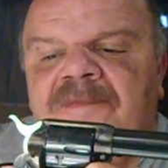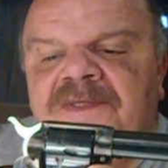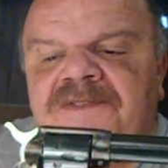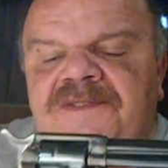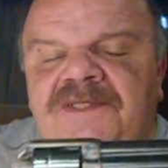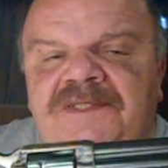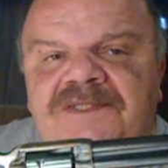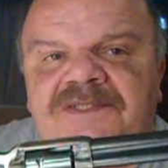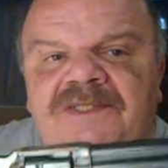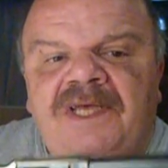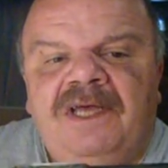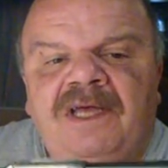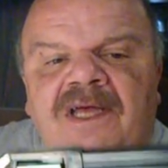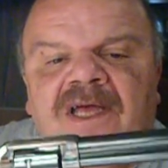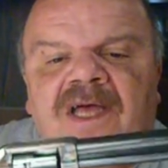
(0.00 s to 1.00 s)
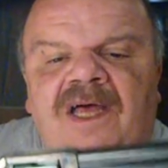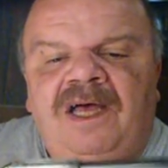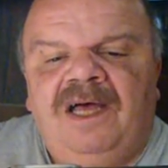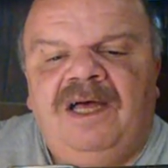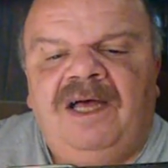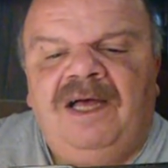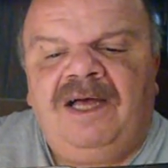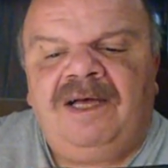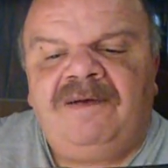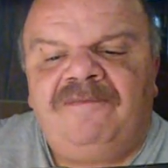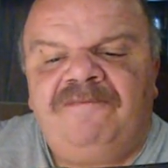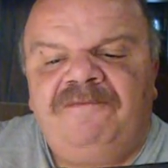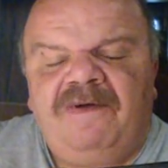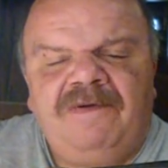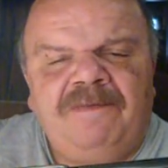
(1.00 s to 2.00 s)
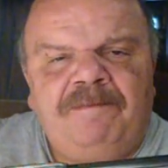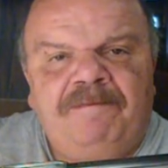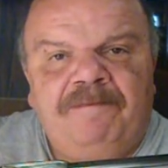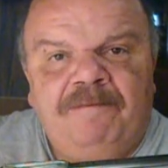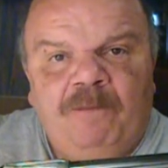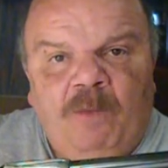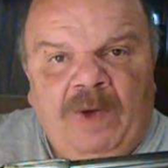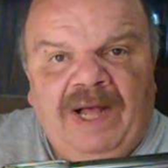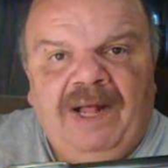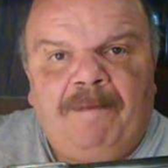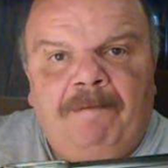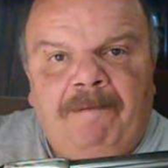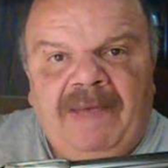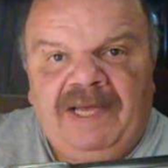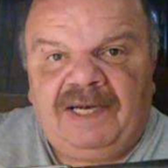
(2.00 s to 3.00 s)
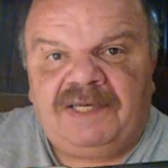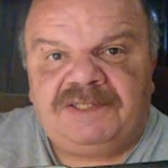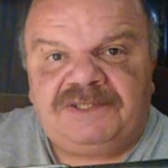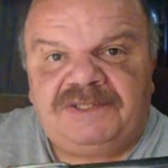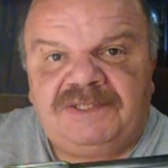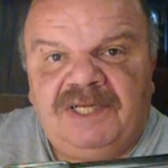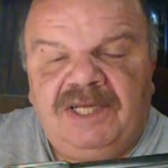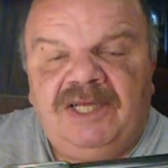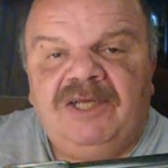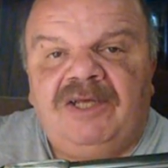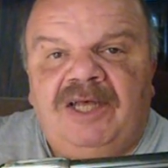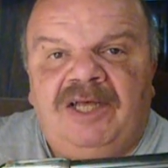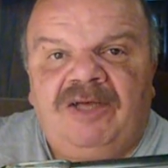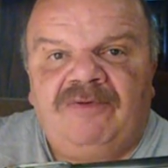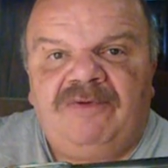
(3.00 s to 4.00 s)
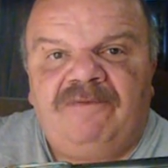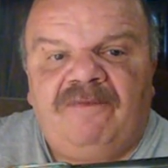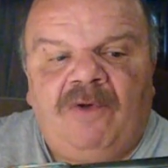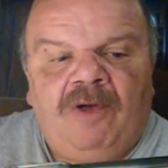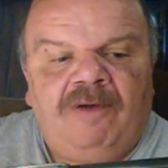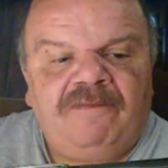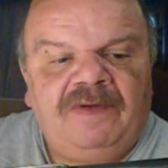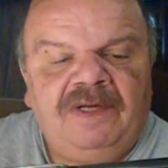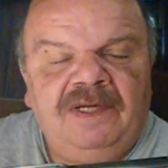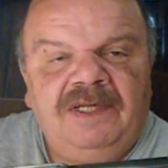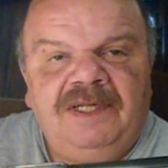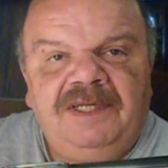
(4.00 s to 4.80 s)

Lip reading: This is a very well balanced revolver.